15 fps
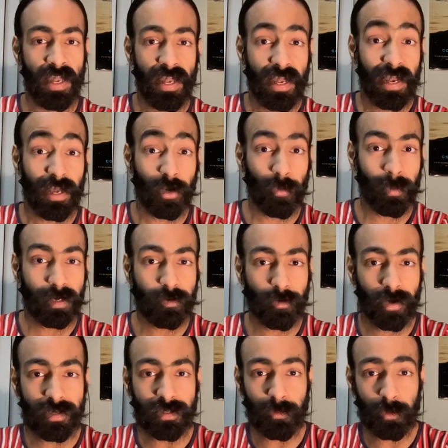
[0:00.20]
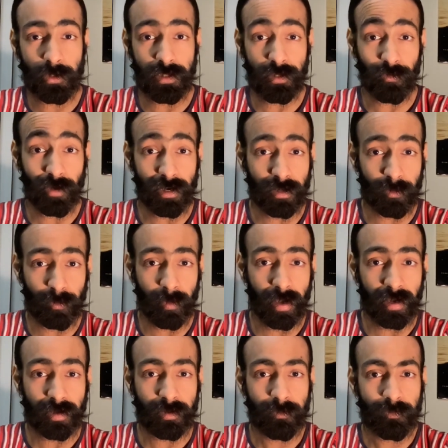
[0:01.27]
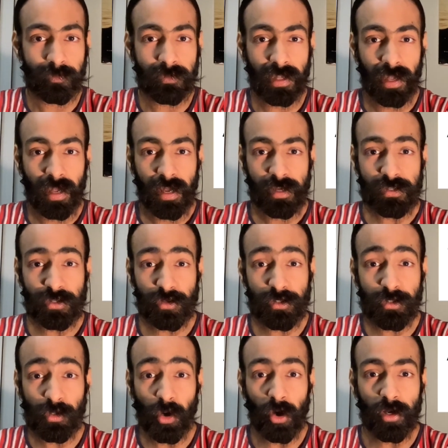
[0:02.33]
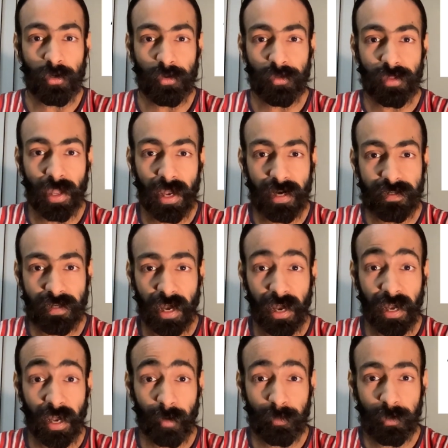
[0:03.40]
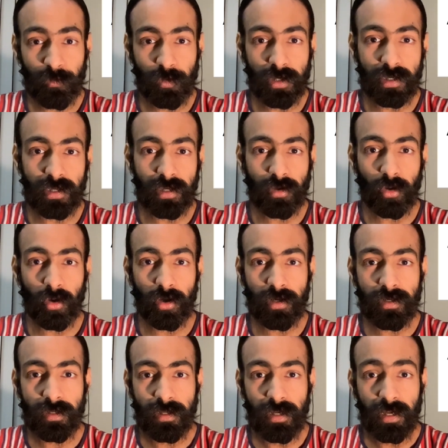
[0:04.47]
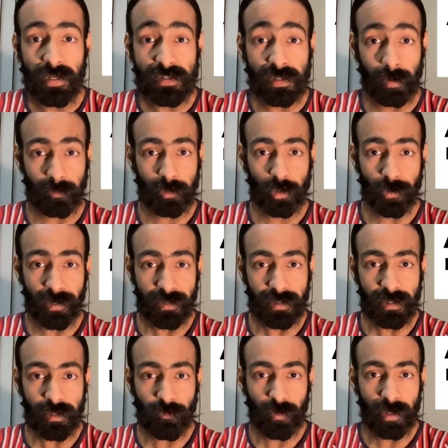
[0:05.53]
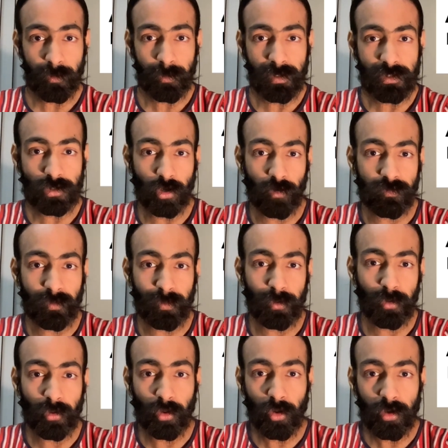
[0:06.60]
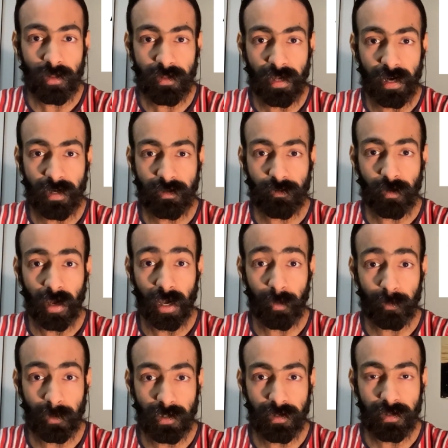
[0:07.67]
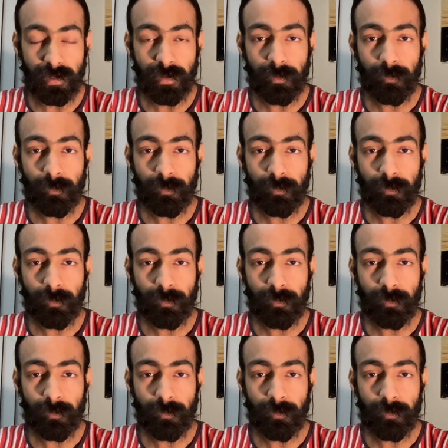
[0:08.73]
Hello MacroHeart community, welcome back. So you all know that I have been working on some theoretical developments of the protocol that I'm building.